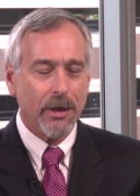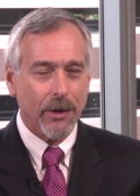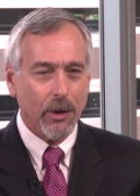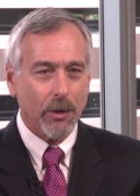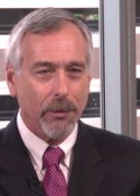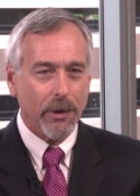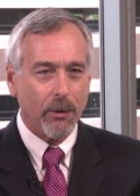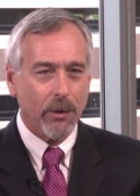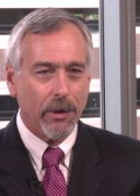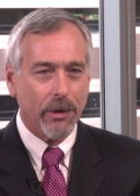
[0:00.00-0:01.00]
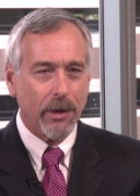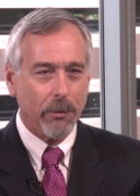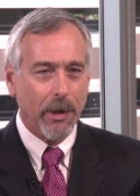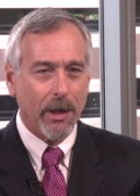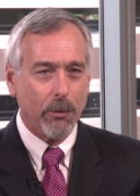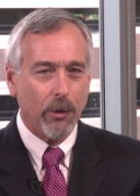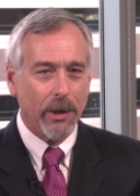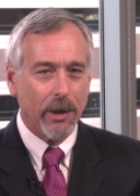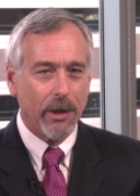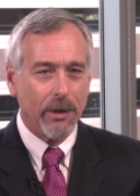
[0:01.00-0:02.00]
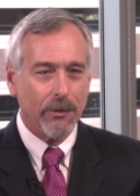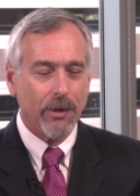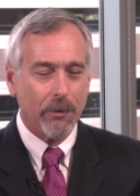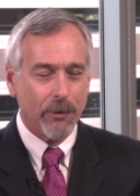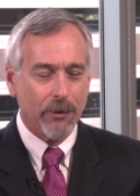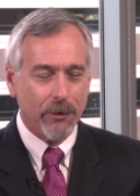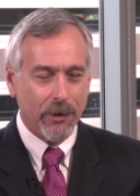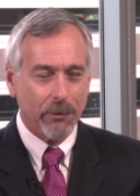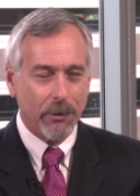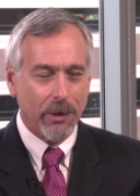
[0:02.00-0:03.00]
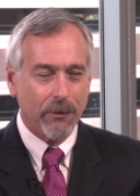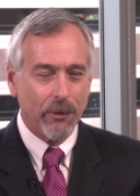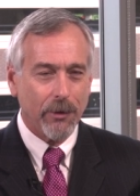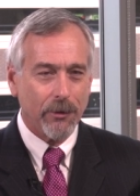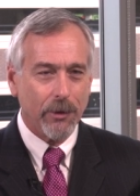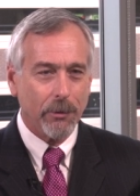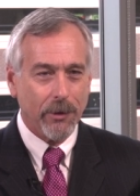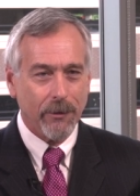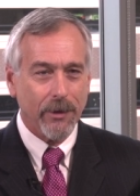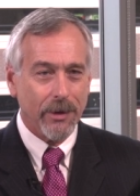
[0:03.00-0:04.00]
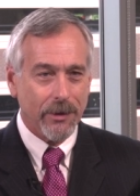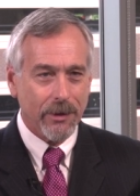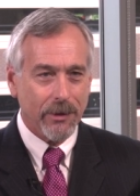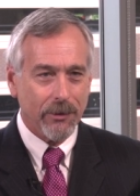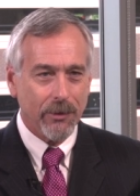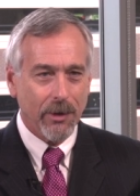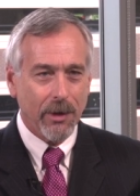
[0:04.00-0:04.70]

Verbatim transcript: therapy with hematopoietic stem cell transplant for the treatment of the disease.